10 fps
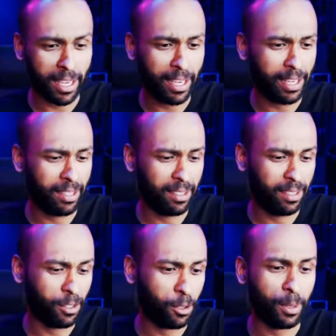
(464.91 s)
And
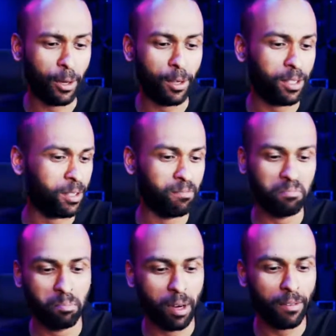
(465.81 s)
to be honest,
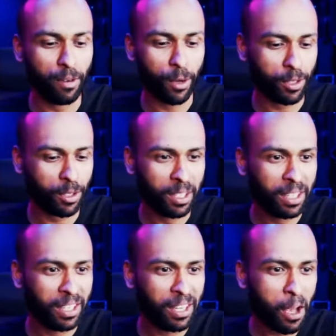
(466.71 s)
my first
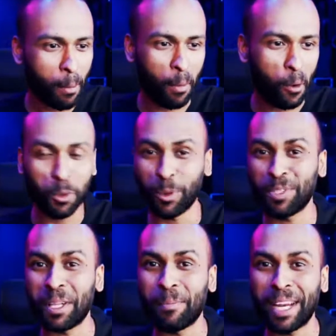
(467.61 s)
mode was
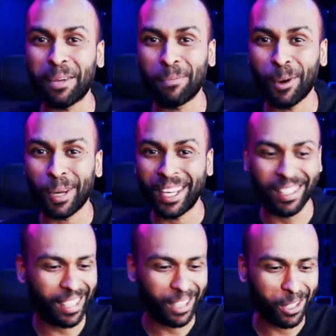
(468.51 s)
cinematic mode,
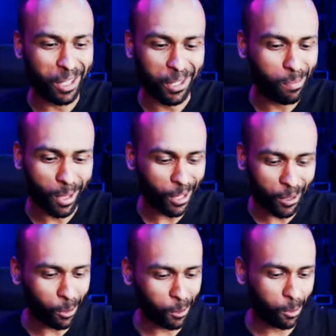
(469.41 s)
and it's pretty
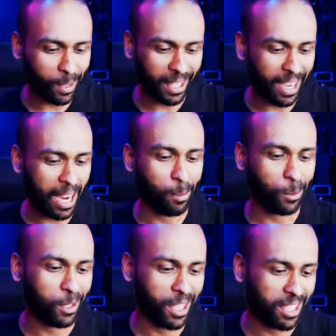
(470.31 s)
cool to be able
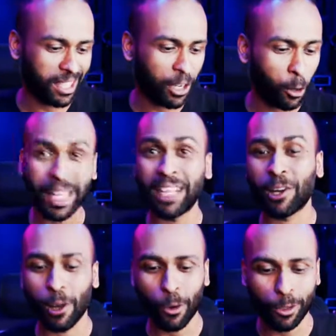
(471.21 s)
to just go that
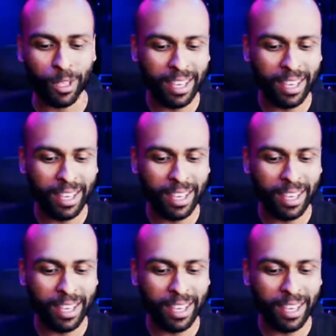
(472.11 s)
close.